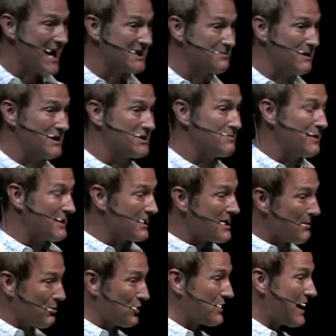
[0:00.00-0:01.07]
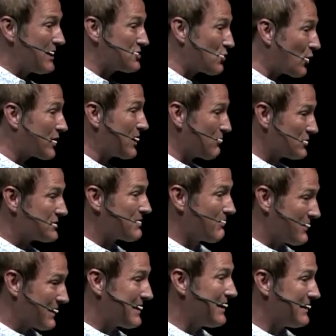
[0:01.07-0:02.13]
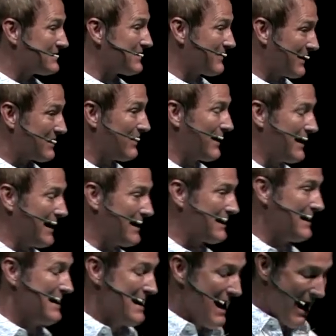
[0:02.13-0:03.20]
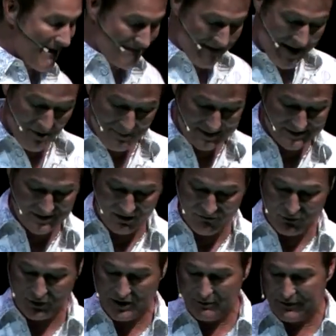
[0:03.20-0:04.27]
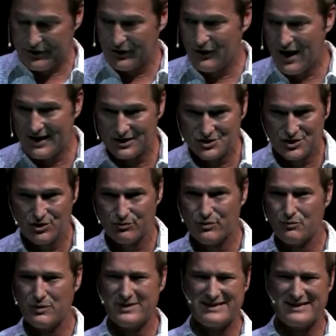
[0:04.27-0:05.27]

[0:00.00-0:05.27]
me to spend a couple of days working with some of the kids in the clinic. I found myself working with a lot of children with